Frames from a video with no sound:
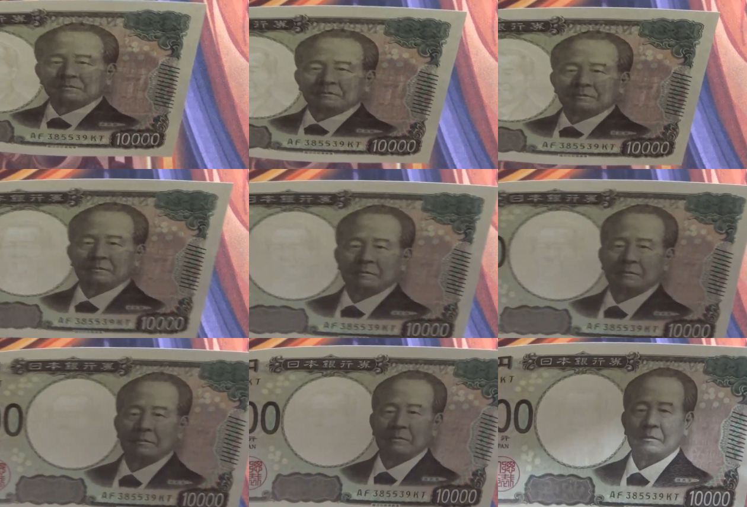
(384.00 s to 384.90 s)

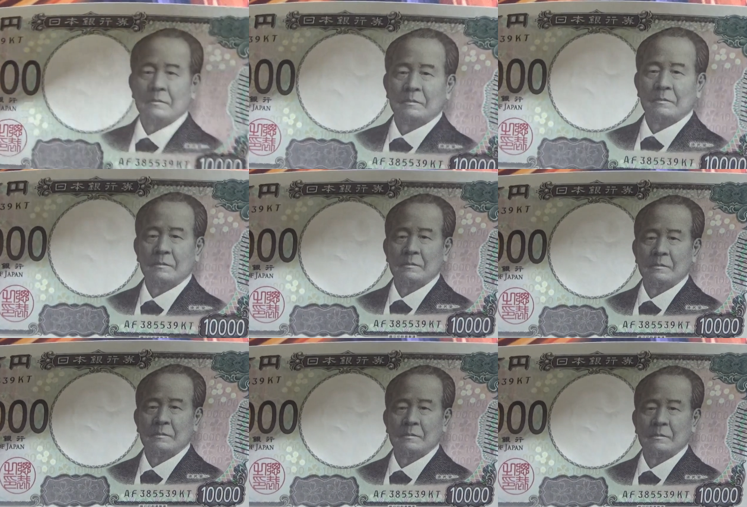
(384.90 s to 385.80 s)

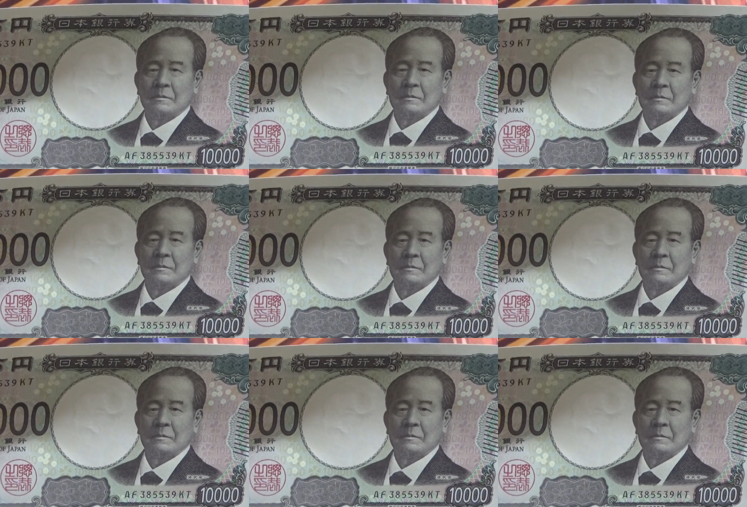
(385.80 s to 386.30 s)
No one is speaking in this clip.